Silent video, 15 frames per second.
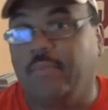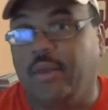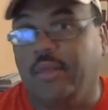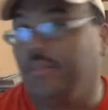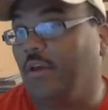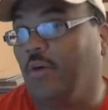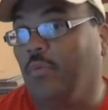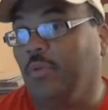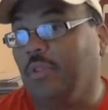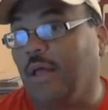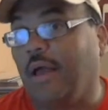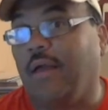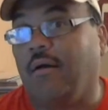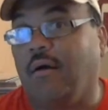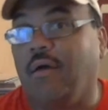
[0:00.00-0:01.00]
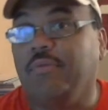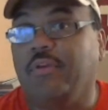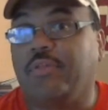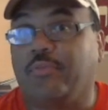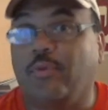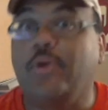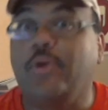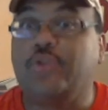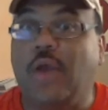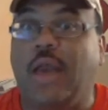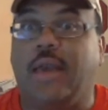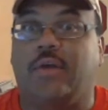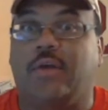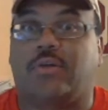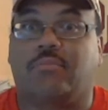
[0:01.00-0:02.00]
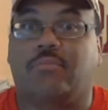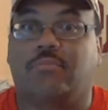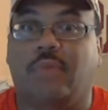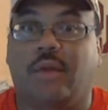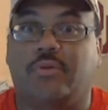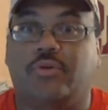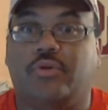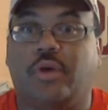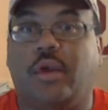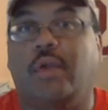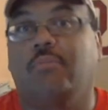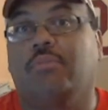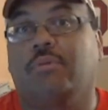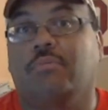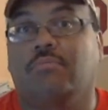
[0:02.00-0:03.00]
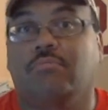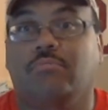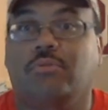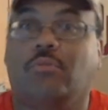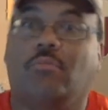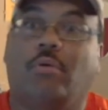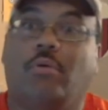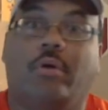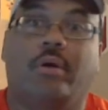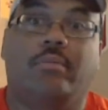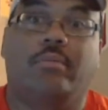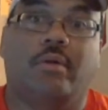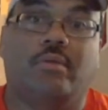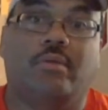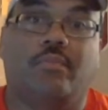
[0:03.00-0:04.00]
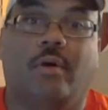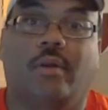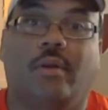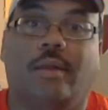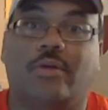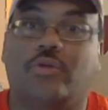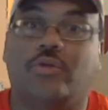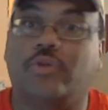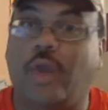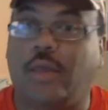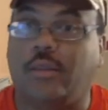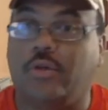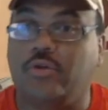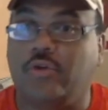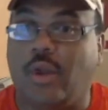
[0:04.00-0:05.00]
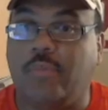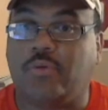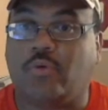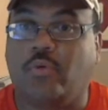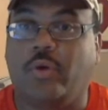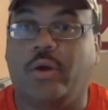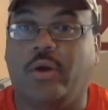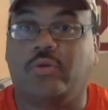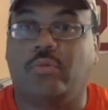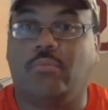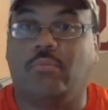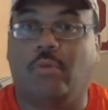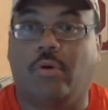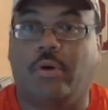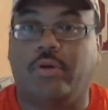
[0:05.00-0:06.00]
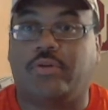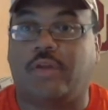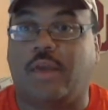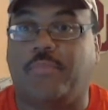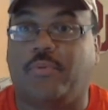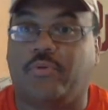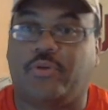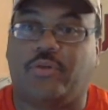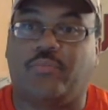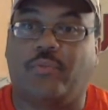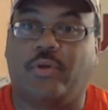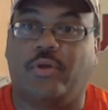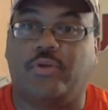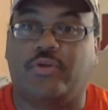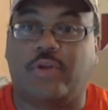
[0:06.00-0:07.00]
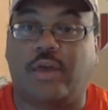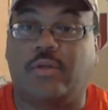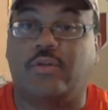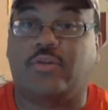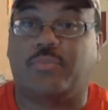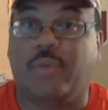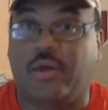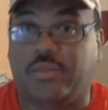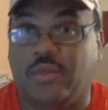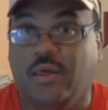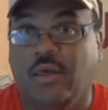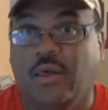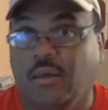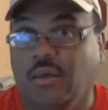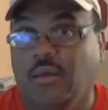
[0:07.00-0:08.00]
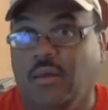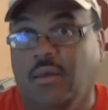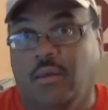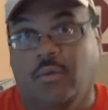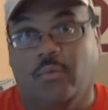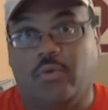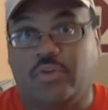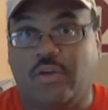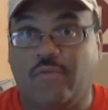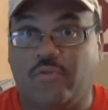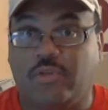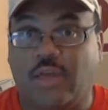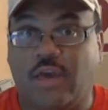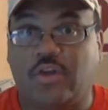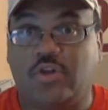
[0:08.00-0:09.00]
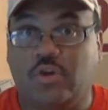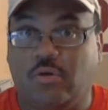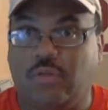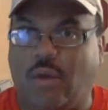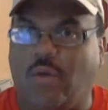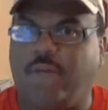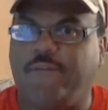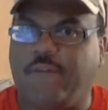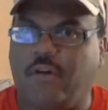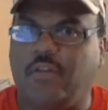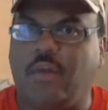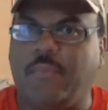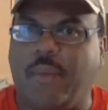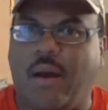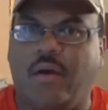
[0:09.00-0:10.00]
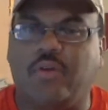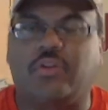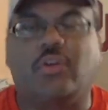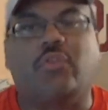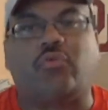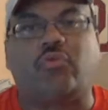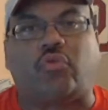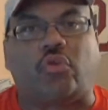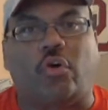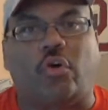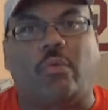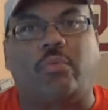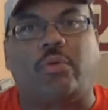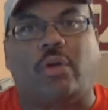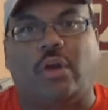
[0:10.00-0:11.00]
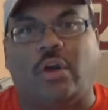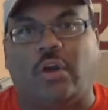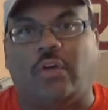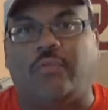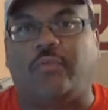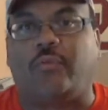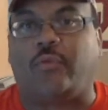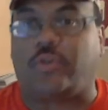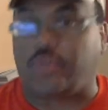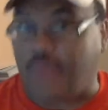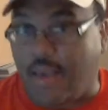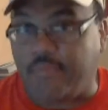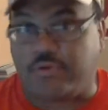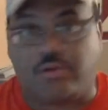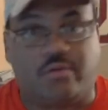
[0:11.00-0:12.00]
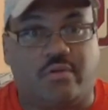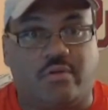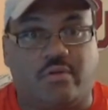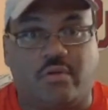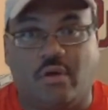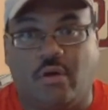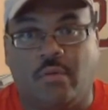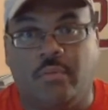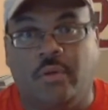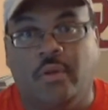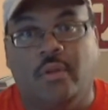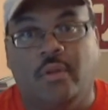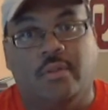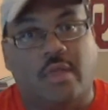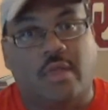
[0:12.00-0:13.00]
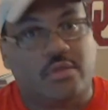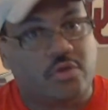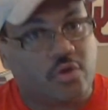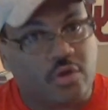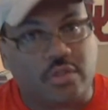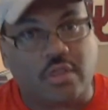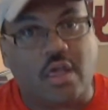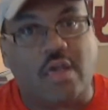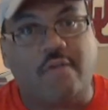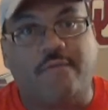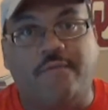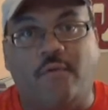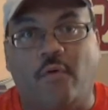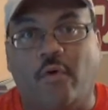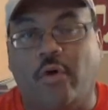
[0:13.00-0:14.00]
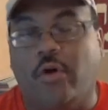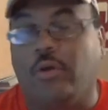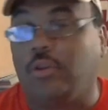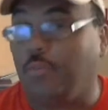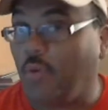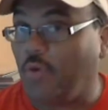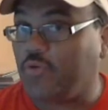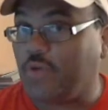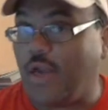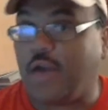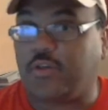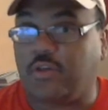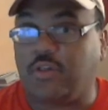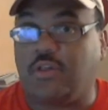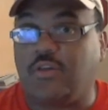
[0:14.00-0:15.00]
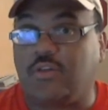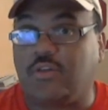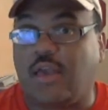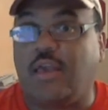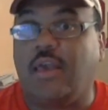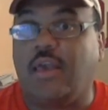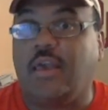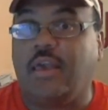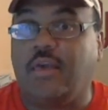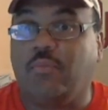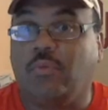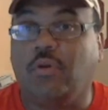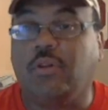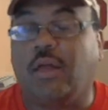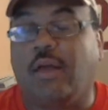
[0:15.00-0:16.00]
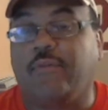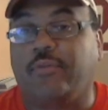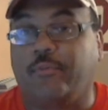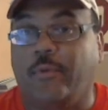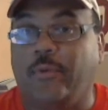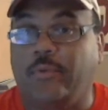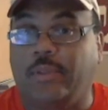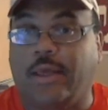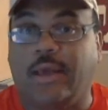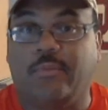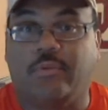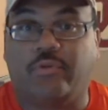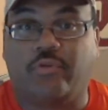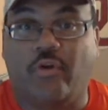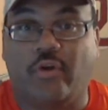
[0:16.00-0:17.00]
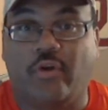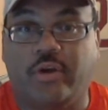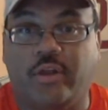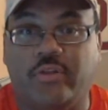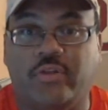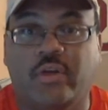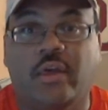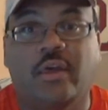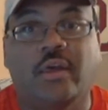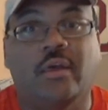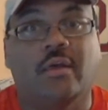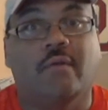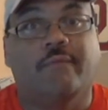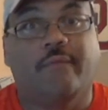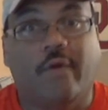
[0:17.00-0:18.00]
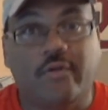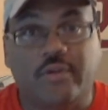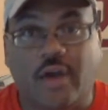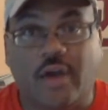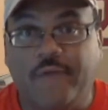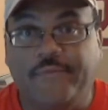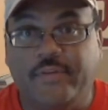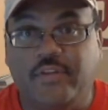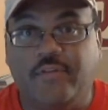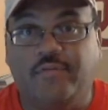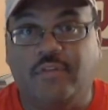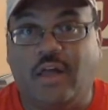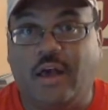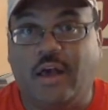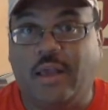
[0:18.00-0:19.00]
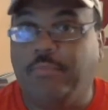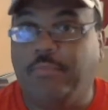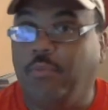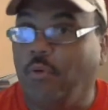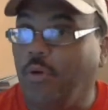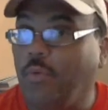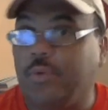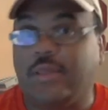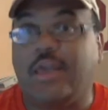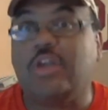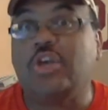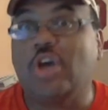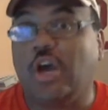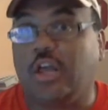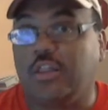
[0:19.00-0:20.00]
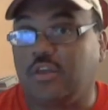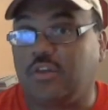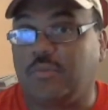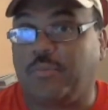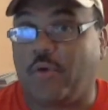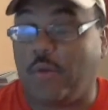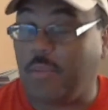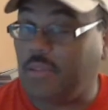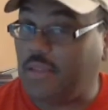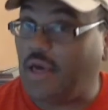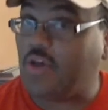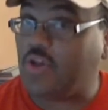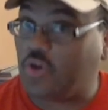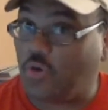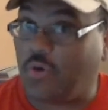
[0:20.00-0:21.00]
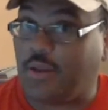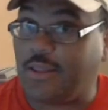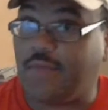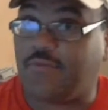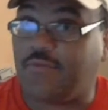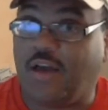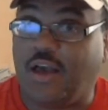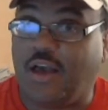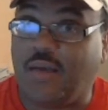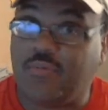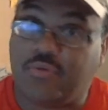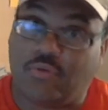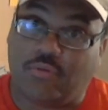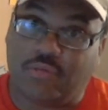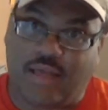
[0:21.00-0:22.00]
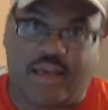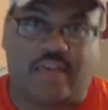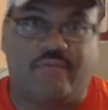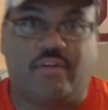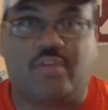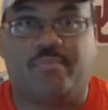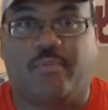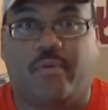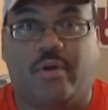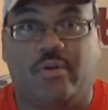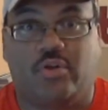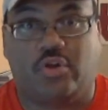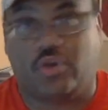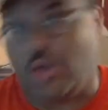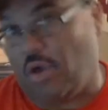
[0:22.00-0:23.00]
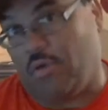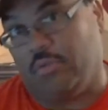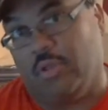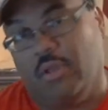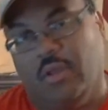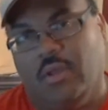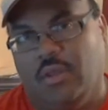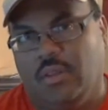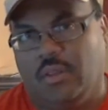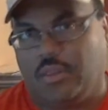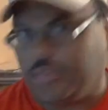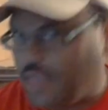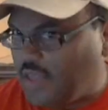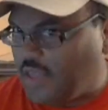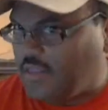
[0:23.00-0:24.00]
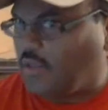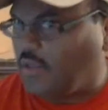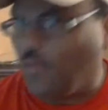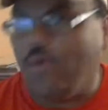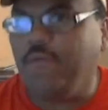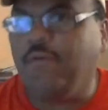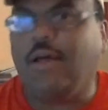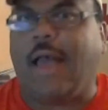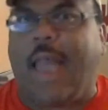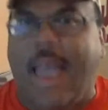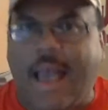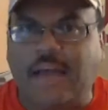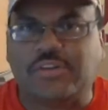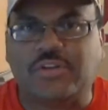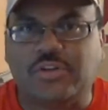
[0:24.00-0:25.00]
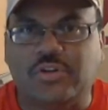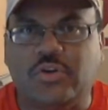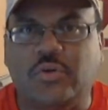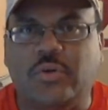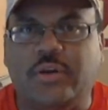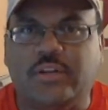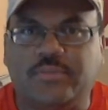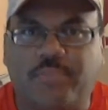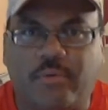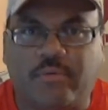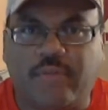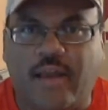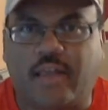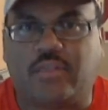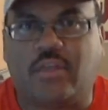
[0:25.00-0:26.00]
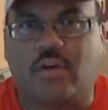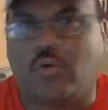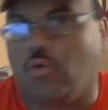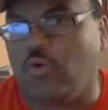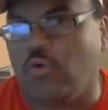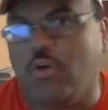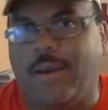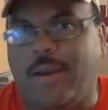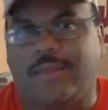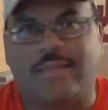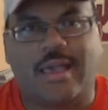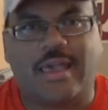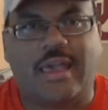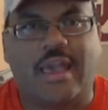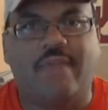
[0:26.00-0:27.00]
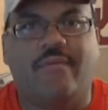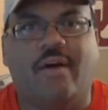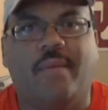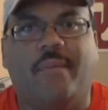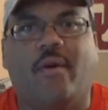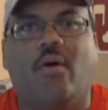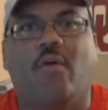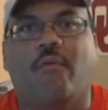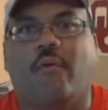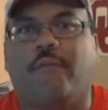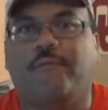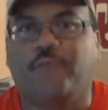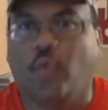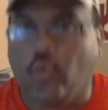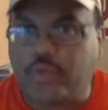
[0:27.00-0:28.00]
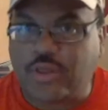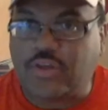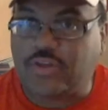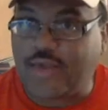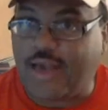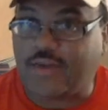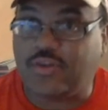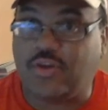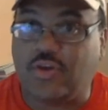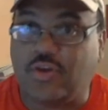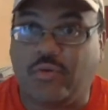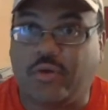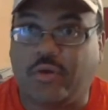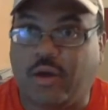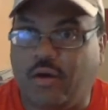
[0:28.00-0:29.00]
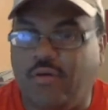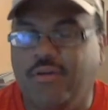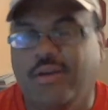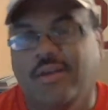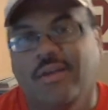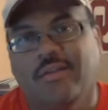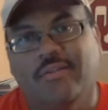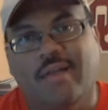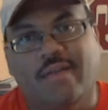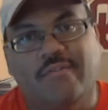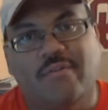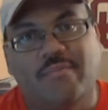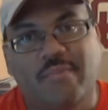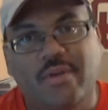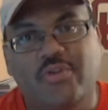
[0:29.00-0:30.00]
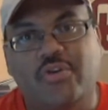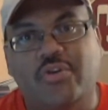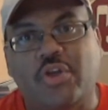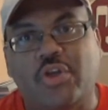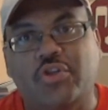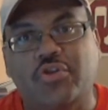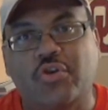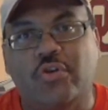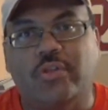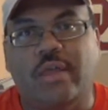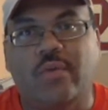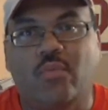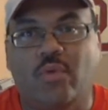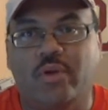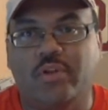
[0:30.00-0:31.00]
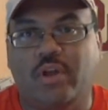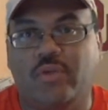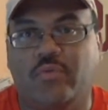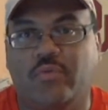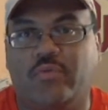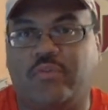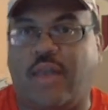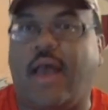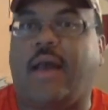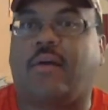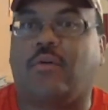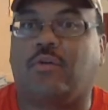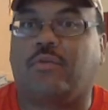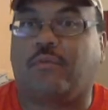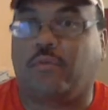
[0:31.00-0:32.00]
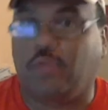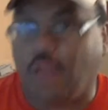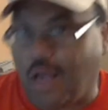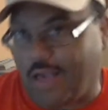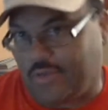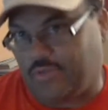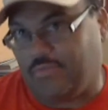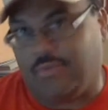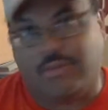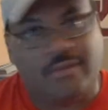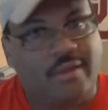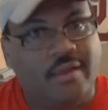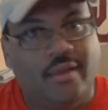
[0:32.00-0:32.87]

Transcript: and they'll rely on the three J's. That's James, Jamari, as well as Jalen. James Quick, Jamari Staples, as well as Jalen Smith. Receivers last year that were fairly balanced in terms of receptions. So that's a good thing for Lamar Jackson, is that he will have three reliable targets. As far as the offensive line, boy, were they young in this department last year, and at times their lack of experience showed. The thing that Louisville has to do is protect the quarterback. They gave up over 40 sacks a year ago, not to mention nearly 100 tackles for loss. And